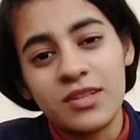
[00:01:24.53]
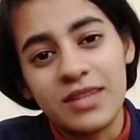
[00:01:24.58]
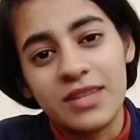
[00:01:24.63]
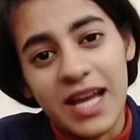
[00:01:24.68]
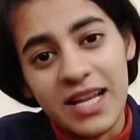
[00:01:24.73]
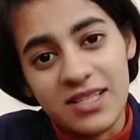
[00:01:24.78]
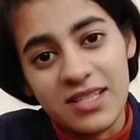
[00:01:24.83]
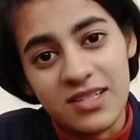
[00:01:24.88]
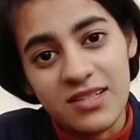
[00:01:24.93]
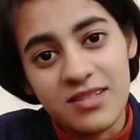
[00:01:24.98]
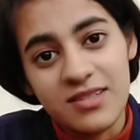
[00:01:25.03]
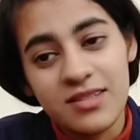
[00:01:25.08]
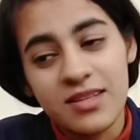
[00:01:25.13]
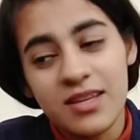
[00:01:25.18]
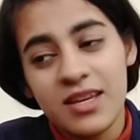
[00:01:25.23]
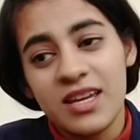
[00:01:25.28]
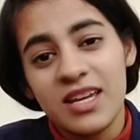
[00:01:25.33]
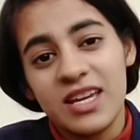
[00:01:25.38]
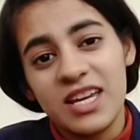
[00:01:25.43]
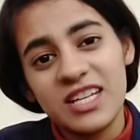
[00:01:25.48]
That is,
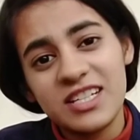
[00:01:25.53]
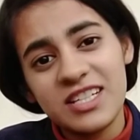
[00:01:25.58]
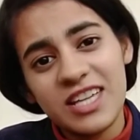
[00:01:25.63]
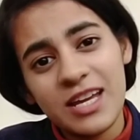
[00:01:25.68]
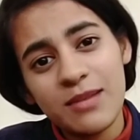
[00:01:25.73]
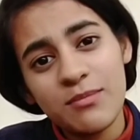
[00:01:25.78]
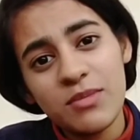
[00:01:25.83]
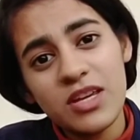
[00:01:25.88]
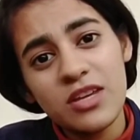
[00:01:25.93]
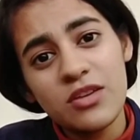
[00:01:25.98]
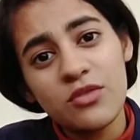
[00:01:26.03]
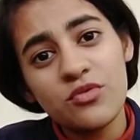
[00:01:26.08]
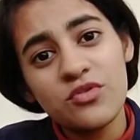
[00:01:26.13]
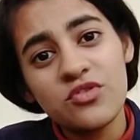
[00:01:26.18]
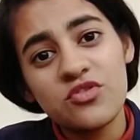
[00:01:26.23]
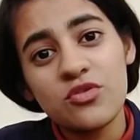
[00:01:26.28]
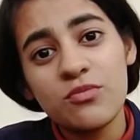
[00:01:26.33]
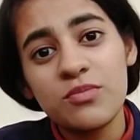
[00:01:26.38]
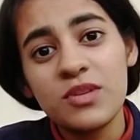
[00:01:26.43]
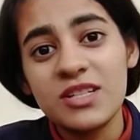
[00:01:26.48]
it can be
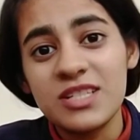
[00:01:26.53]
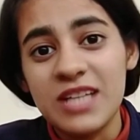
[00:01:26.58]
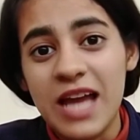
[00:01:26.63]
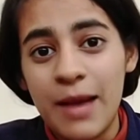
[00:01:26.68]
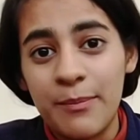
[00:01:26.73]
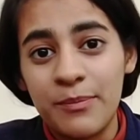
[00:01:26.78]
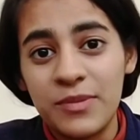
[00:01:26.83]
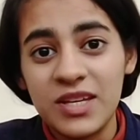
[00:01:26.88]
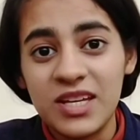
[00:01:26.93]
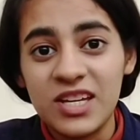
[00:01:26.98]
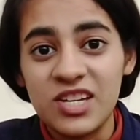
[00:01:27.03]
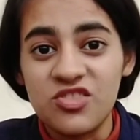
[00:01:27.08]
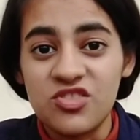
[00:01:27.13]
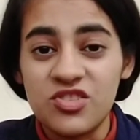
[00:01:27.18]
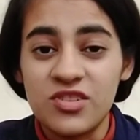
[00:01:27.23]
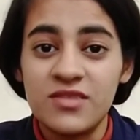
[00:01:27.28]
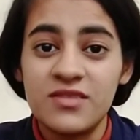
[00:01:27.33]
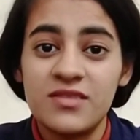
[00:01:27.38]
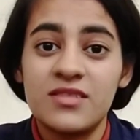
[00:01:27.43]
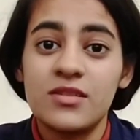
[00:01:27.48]
used to build
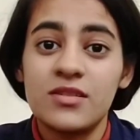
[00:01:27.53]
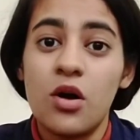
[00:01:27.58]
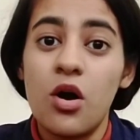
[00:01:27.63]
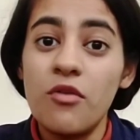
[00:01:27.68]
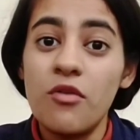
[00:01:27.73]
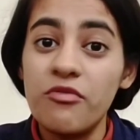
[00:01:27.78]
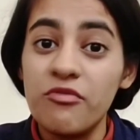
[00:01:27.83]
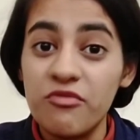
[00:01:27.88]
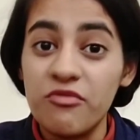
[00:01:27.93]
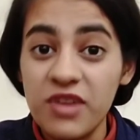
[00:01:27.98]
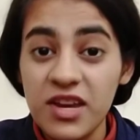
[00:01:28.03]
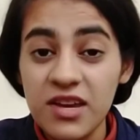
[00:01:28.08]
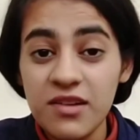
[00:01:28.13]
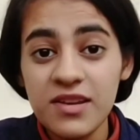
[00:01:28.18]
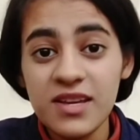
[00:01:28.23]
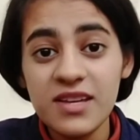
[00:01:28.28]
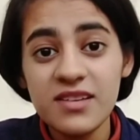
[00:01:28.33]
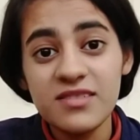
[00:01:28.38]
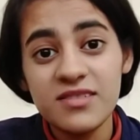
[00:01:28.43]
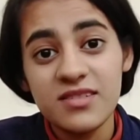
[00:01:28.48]
applications of
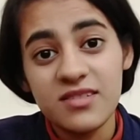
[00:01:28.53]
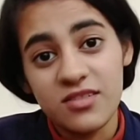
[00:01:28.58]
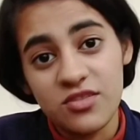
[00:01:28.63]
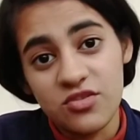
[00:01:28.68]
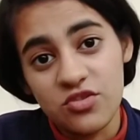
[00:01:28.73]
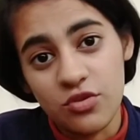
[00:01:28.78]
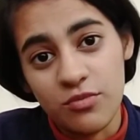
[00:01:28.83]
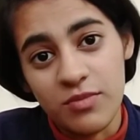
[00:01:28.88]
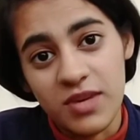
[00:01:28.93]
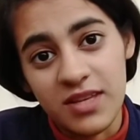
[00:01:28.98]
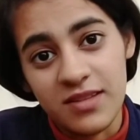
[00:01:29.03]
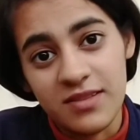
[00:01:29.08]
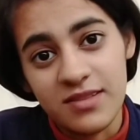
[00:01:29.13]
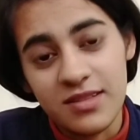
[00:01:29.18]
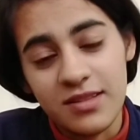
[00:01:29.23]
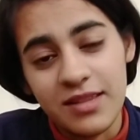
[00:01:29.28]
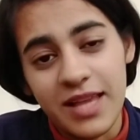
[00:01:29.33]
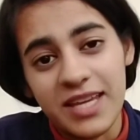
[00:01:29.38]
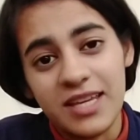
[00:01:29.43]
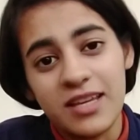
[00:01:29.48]
various
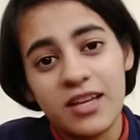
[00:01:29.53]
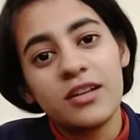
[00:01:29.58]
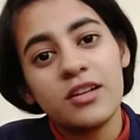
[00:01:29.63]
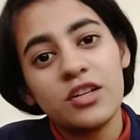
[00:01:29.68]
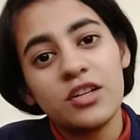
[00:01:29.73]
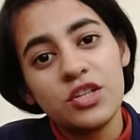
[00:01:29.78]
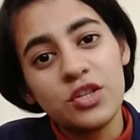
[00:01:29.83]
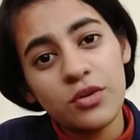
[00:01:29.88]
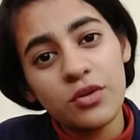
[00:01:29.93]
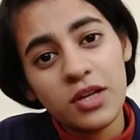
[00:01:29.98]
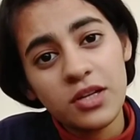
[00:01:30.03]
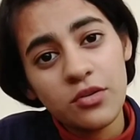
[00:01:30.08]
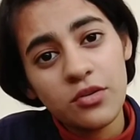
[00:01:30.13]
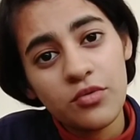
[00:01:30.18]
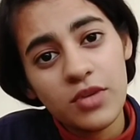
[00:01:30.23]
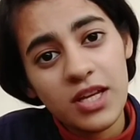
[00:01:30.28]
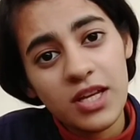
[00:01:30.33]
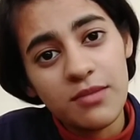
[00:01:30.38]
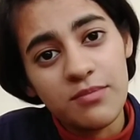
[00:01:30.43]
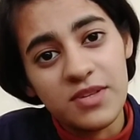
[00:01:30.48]
domains. Like you can
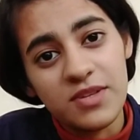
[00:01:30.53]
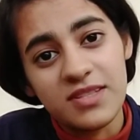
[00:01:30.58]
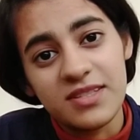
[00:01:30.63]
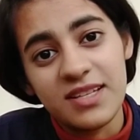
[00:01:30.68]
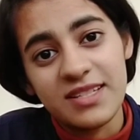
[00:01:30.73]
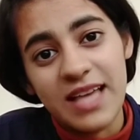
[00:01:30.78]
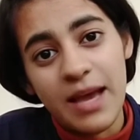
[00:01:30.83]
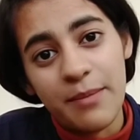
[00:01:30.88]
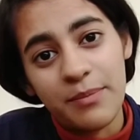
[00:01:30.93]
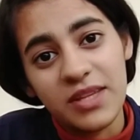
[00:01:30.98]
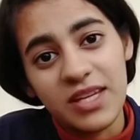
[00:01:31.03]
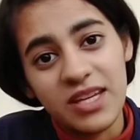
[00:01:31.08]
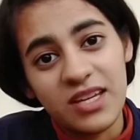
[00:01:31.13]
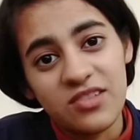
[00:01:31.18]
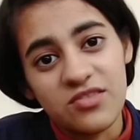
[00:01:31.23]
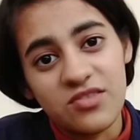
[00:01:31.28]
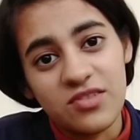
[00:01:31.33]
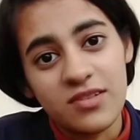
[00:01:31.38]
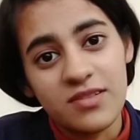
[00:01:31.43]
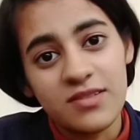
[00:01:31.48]
create business
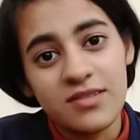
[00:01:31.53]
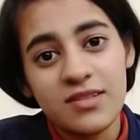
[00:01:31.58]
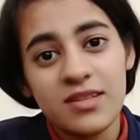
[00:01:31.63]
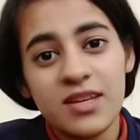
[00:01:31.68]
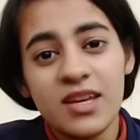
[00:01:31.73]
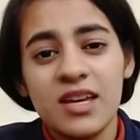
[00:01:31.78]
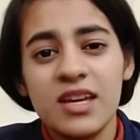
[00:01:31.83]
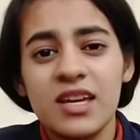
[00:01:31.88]
applications.